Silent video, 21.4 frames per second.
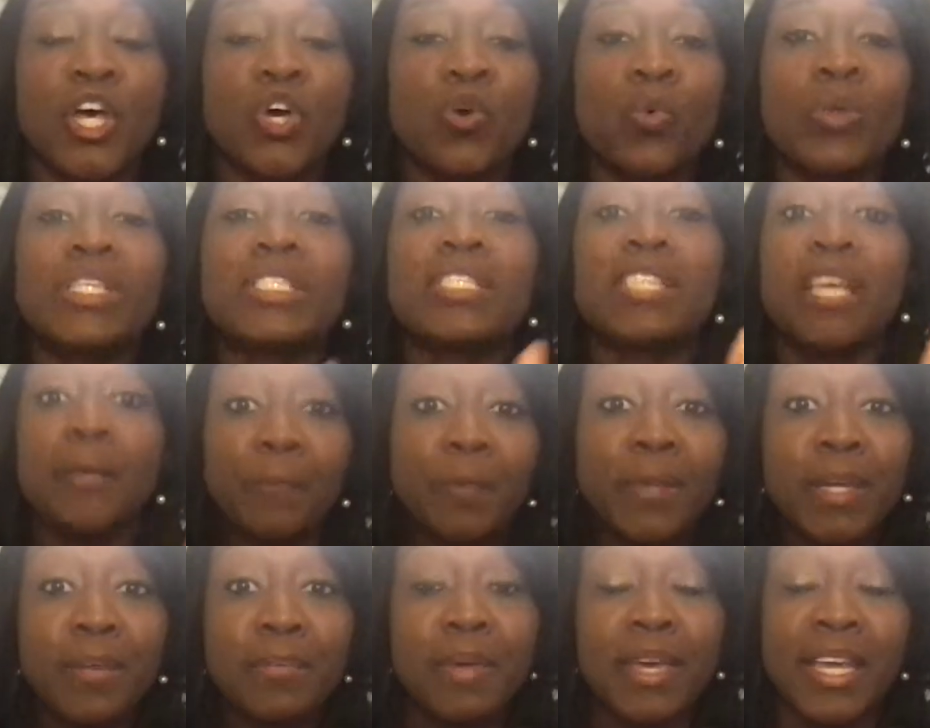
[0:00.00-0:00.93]
which
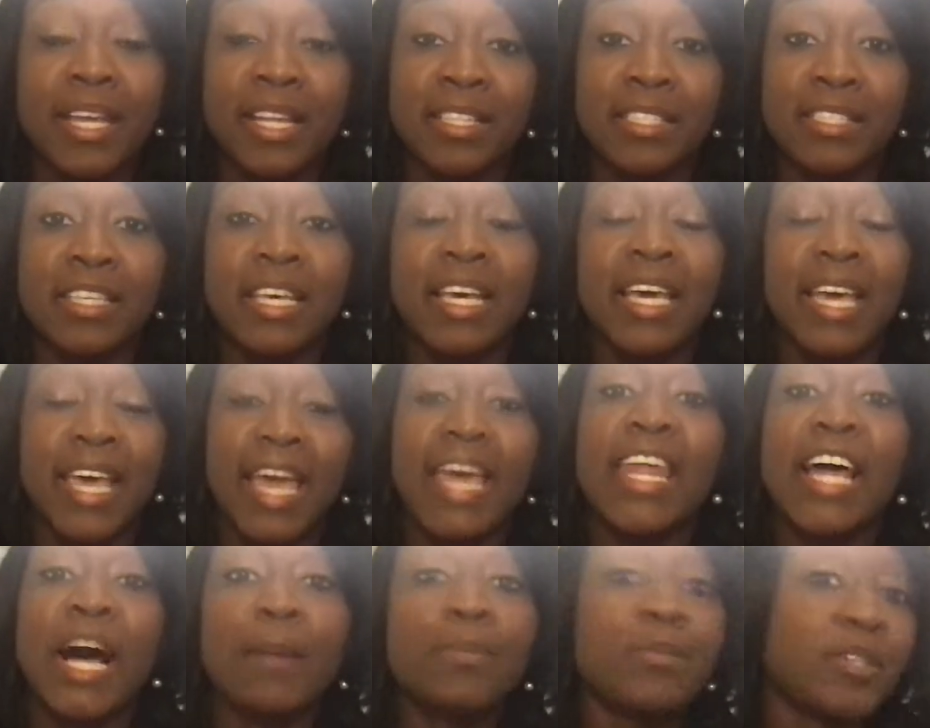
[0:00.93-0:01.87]
simply means it
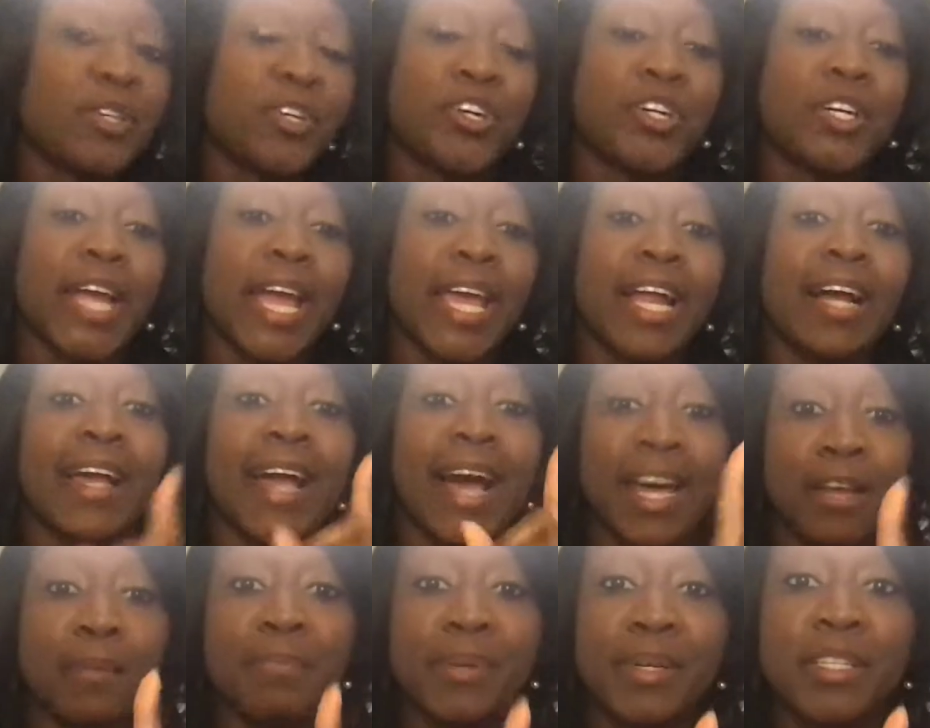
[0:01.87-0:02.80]
helped to create
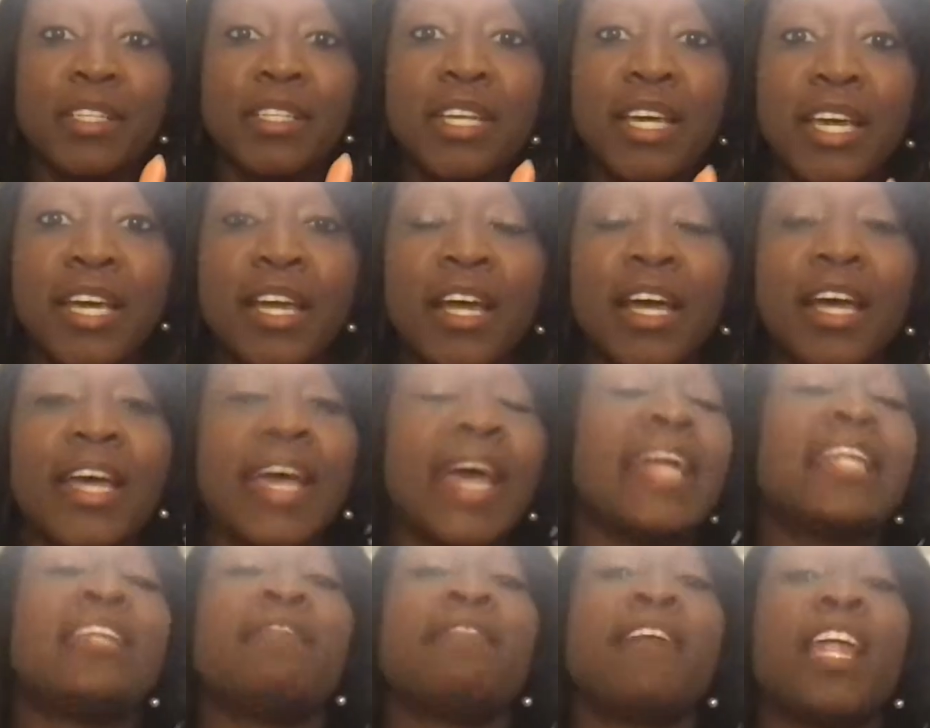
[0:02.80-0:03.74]
accountability
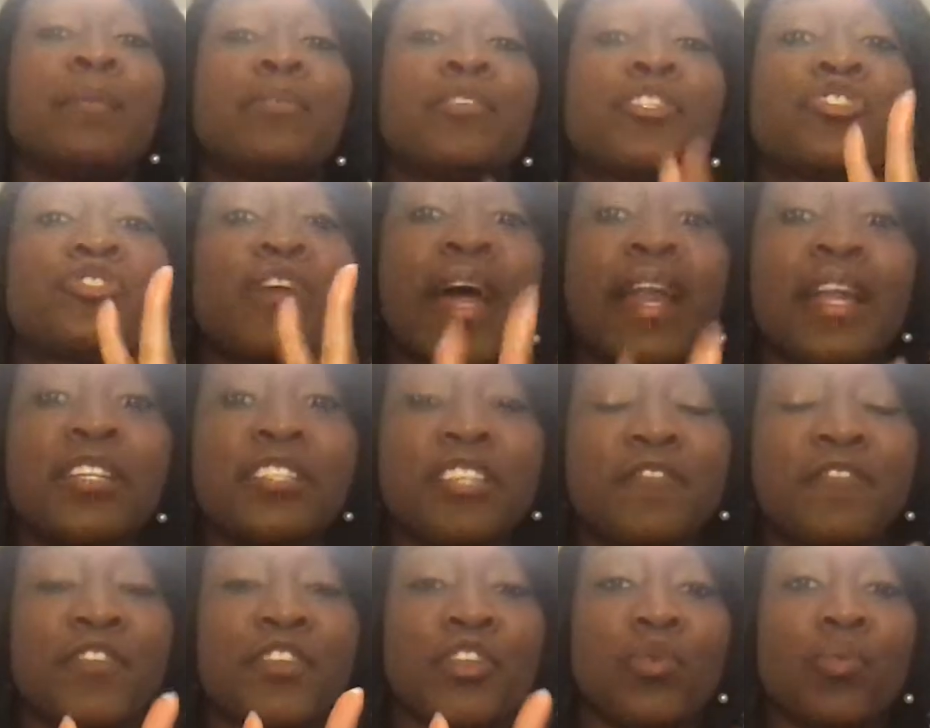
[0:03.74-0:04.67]
and develop a
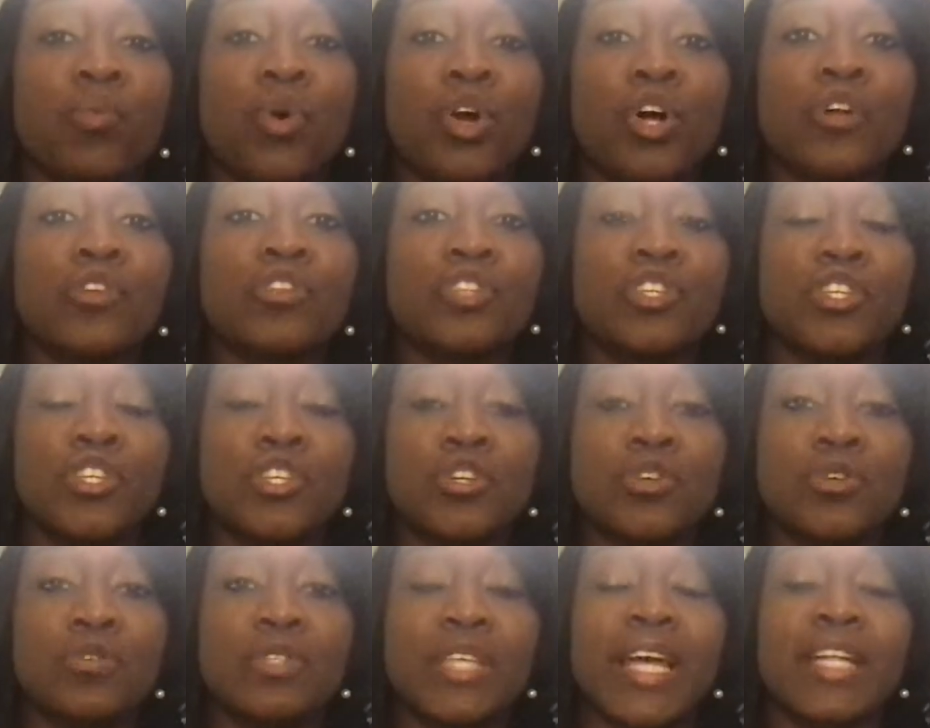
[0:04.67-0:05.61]
strategy for the world to
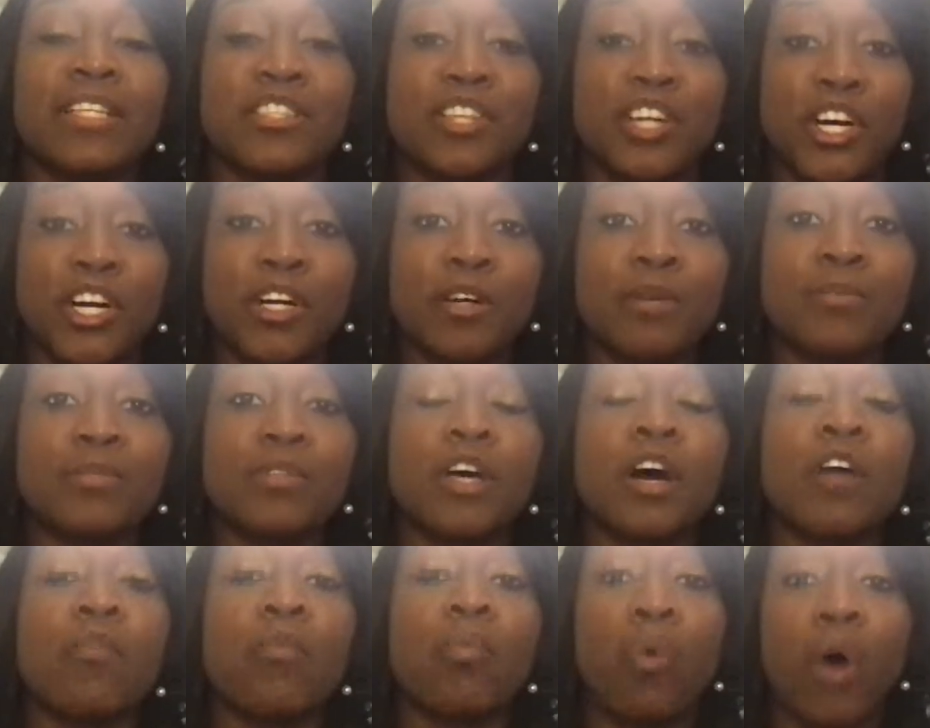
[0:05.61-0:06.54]
use in terms
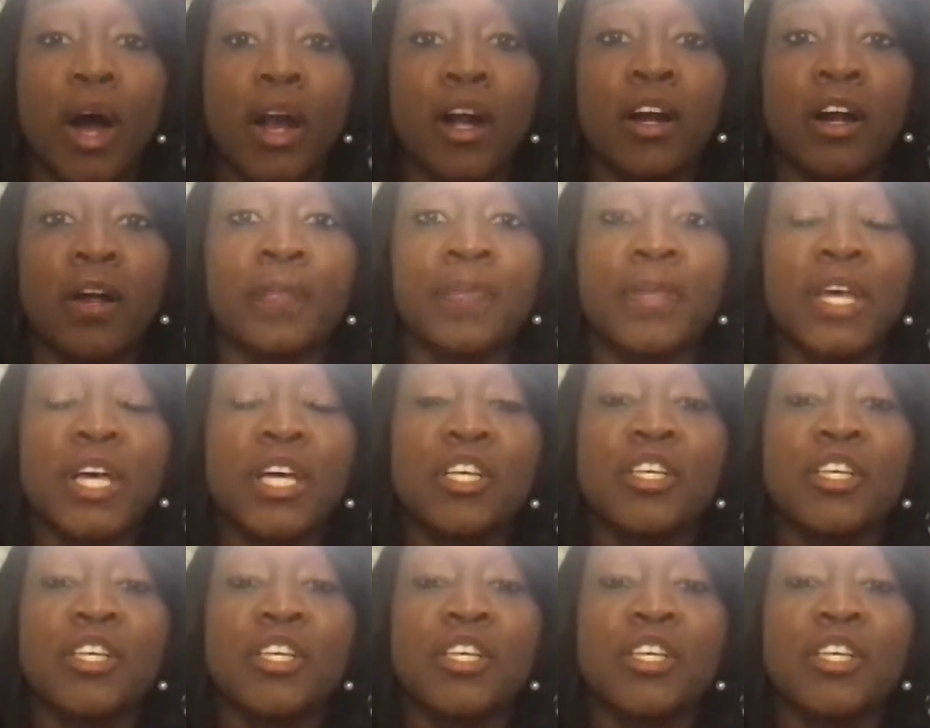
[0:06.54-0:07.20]
of water.